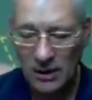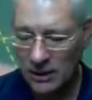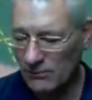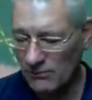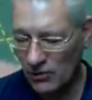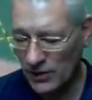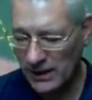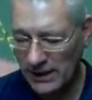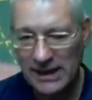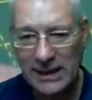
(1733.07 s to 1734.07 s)
I'm
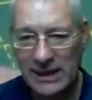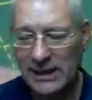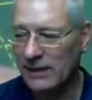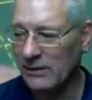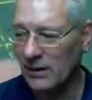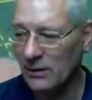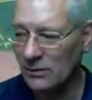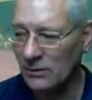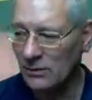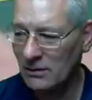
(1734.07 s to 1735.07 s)
really keen though
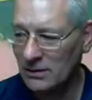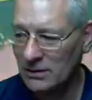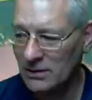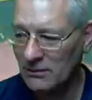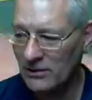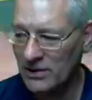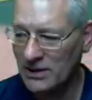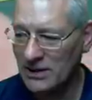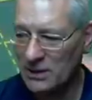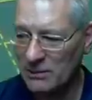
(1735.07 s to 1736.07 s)
that um, this
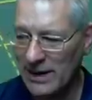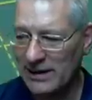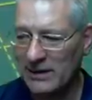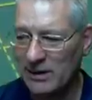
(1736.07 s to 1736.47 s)
is expanded.